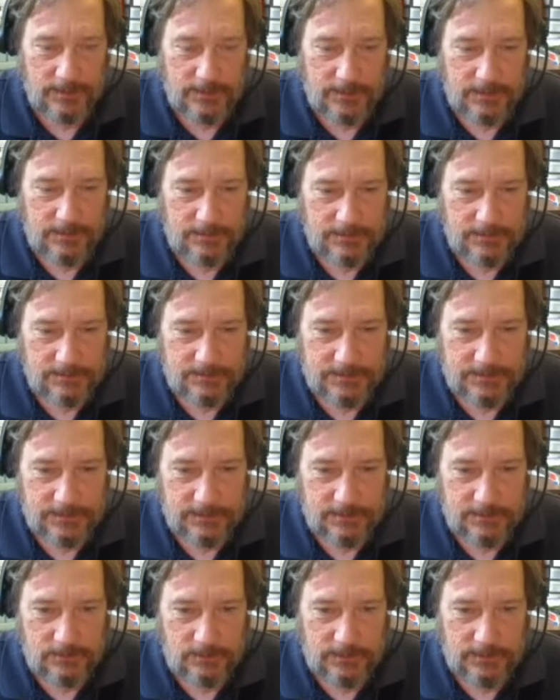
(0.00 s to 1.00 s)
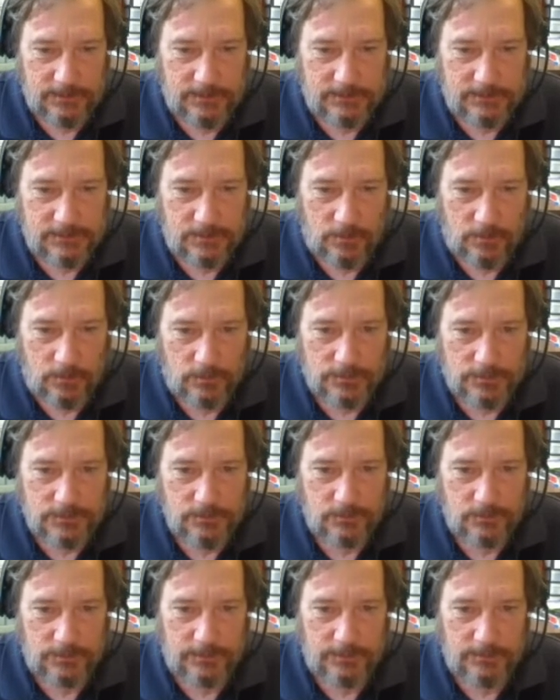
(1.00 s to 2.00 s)
And this particular weed is
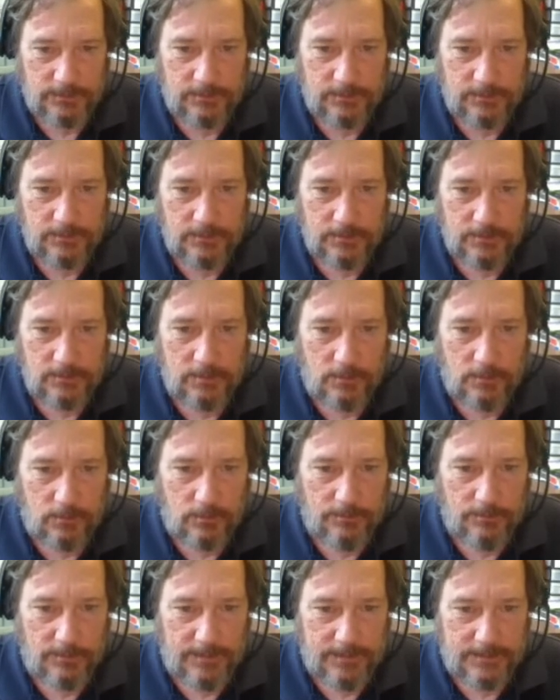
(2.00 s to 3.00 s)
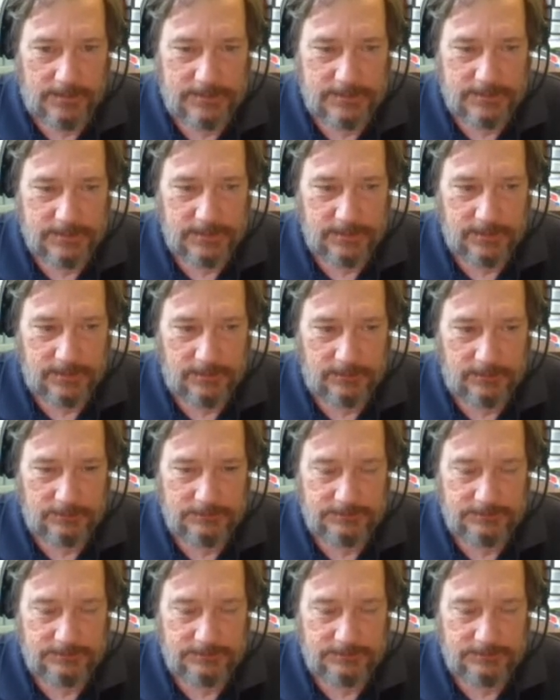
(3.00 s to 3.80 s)
horseweed or mare's tail.